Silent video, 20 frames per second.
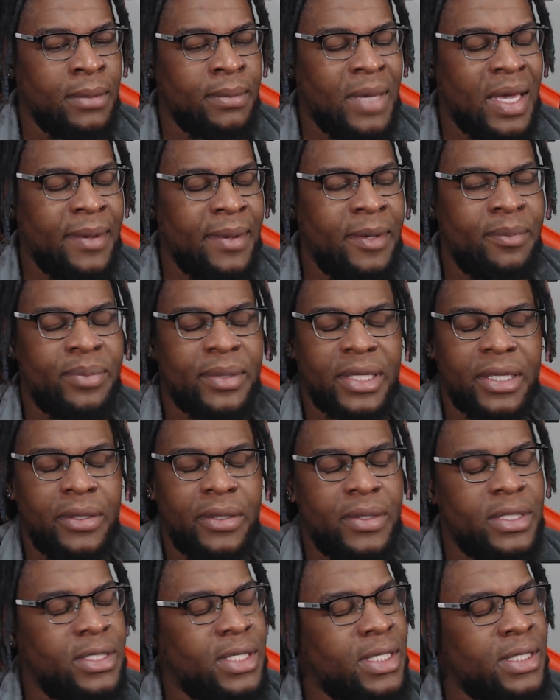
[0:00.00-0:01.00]
Maybe
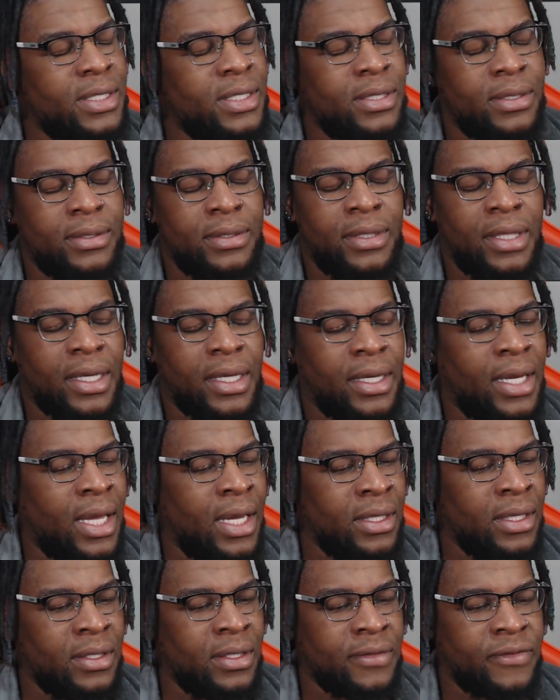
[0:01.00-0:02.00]
blue is just the
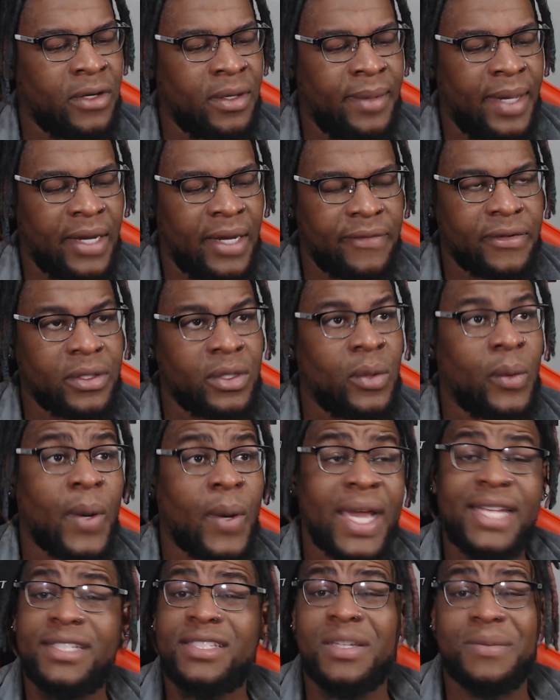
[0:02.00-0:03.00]
king of the format for
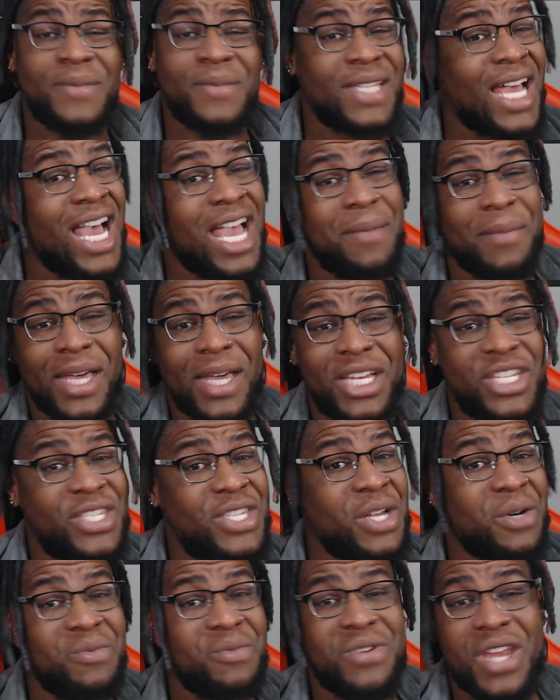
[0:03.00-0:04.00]
quite some time. I just
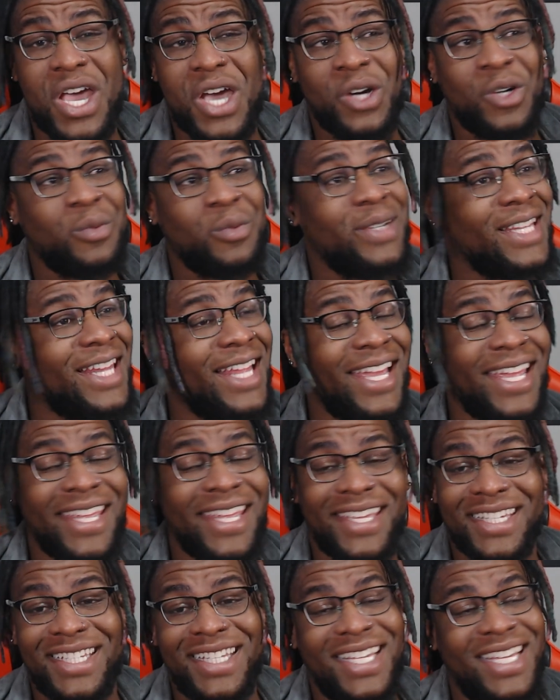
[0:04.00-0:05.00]
don't know, but
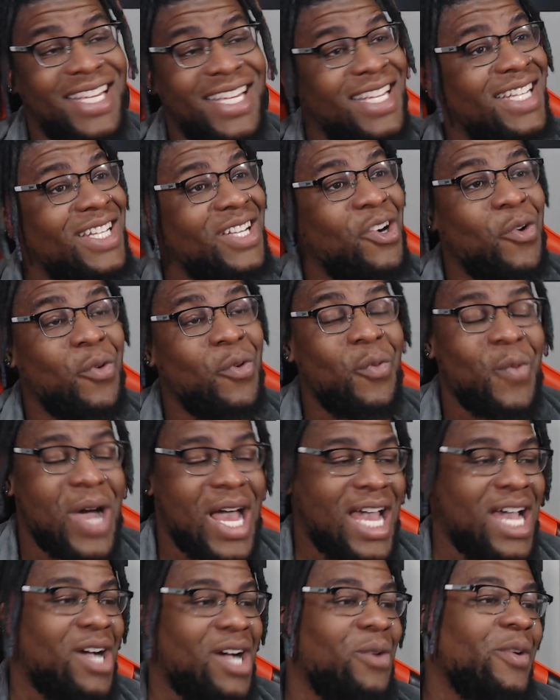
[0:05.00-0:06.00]
like,
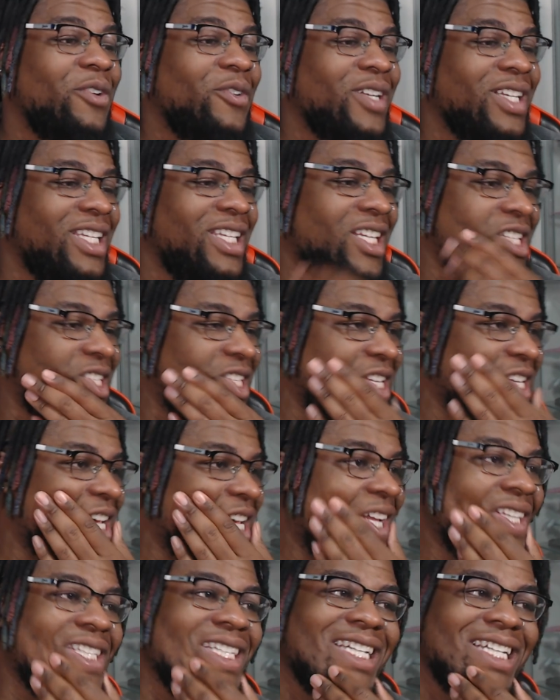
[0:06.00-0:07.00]
wow, we really need to sit
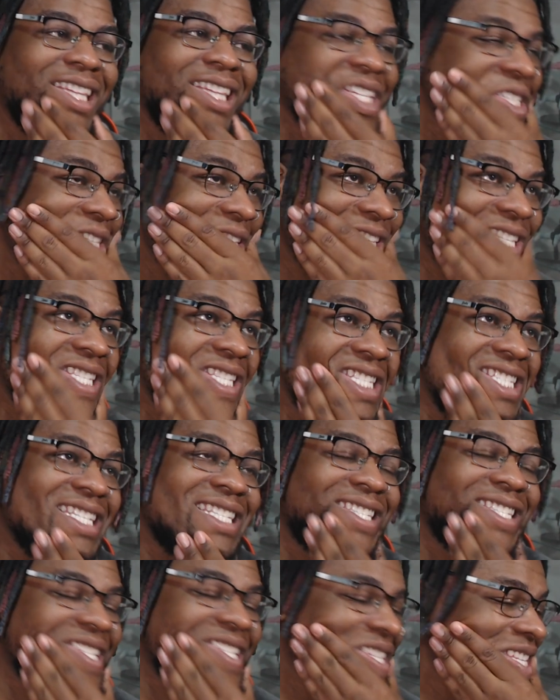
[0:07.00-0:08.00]
down and look at this. This
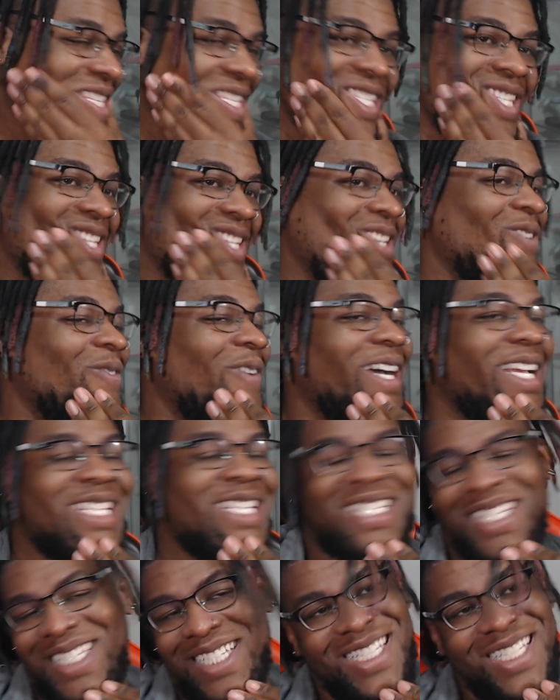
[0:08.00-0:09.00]
is too
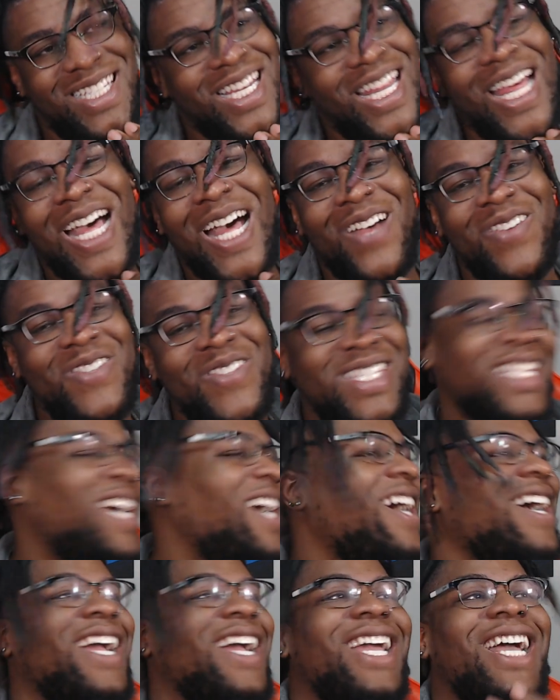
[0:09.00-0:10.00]
much. I'm
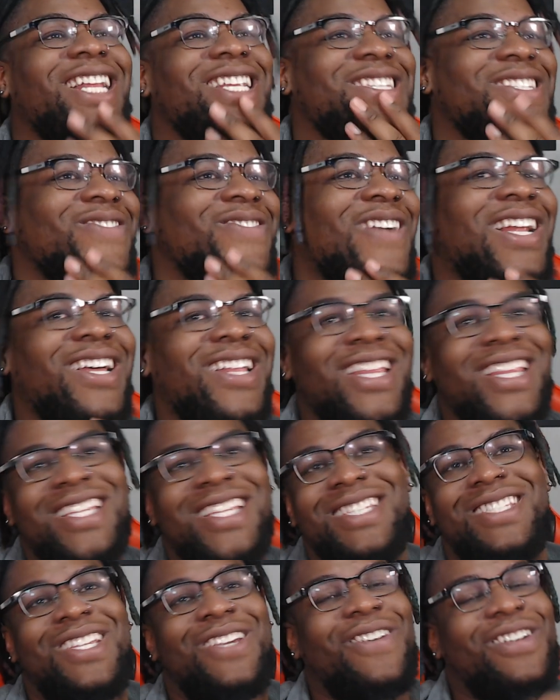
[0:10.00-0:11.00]
sorry, I just read all of
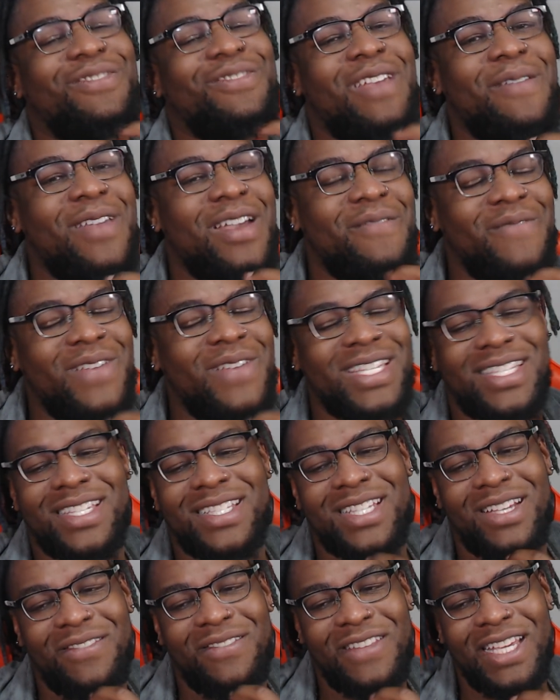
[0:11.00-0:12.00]
this too much. Maybe I'm missing
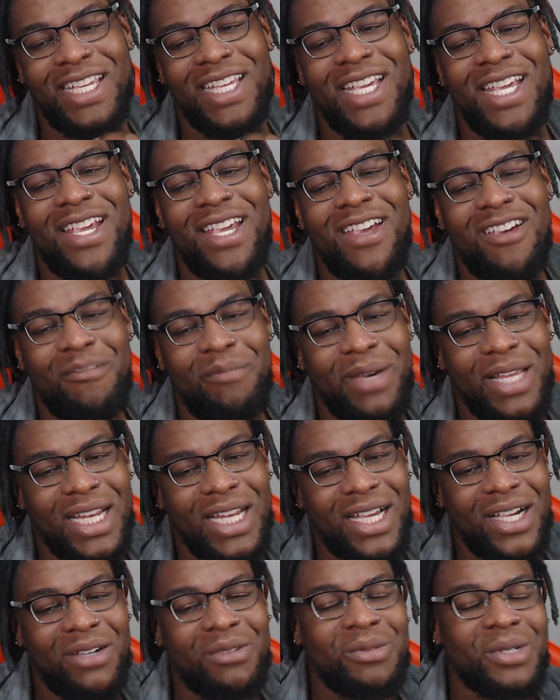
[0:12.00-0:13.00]
something, but
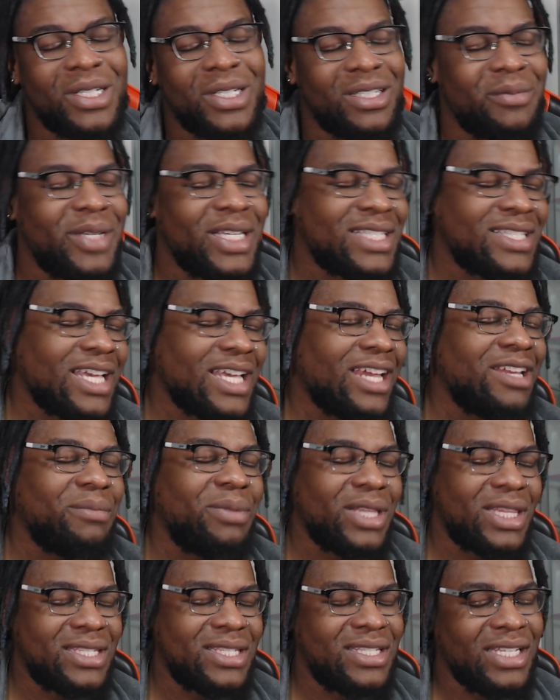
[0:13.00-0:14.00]
we're going to be excited to
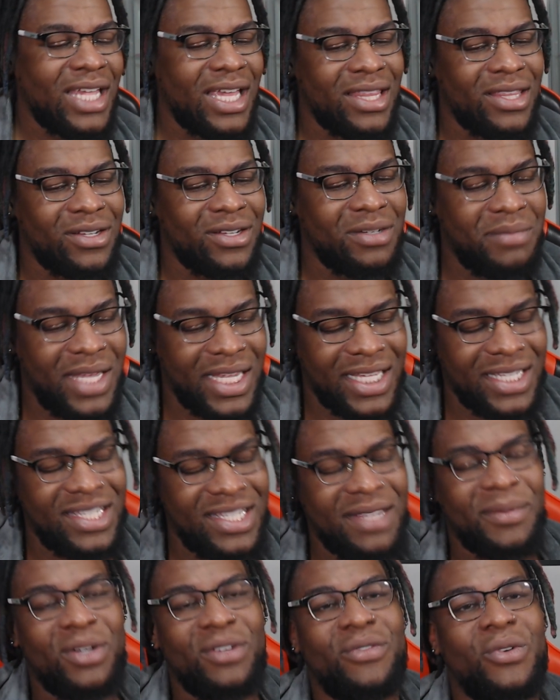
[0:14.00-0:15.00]
put this together and make a
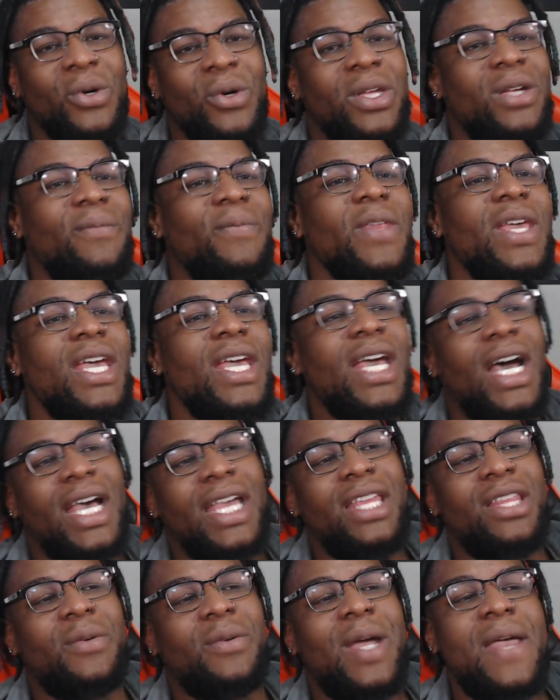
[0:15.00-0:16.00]
demo for you.
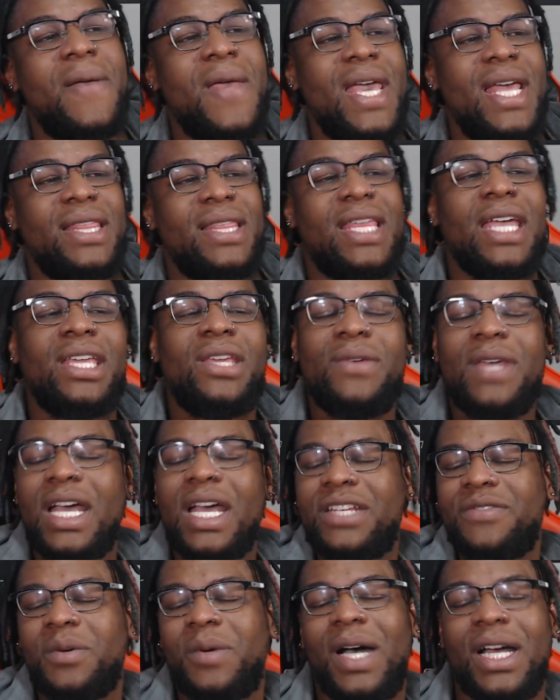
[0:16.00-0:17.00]
Either way, thank you
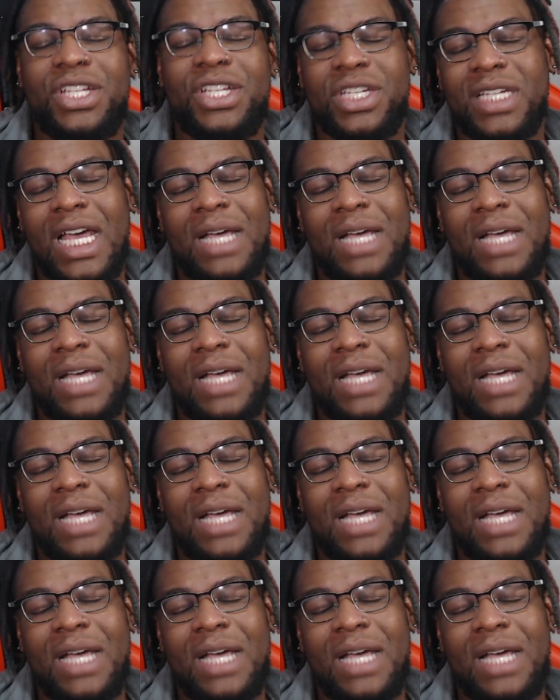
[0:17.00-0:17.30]
guys for watching.